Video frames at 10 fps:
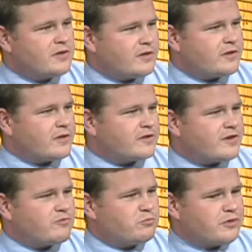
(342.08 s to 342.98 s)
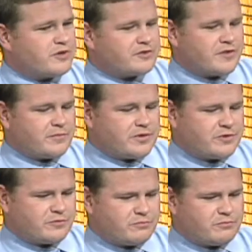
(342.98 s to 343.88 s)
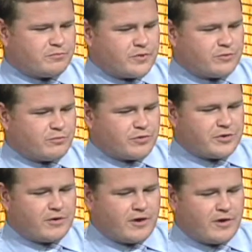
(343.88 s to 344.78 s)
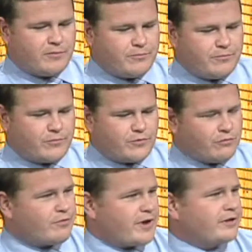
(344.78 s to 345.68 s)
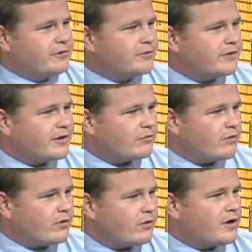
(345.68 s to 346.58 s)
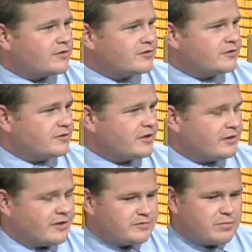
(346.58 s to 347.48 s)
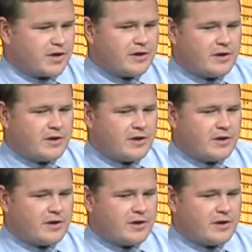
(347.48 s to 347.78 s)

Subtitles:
that you guys have in place. It's pretty regular thing throughout a lot of cities like Lynn. But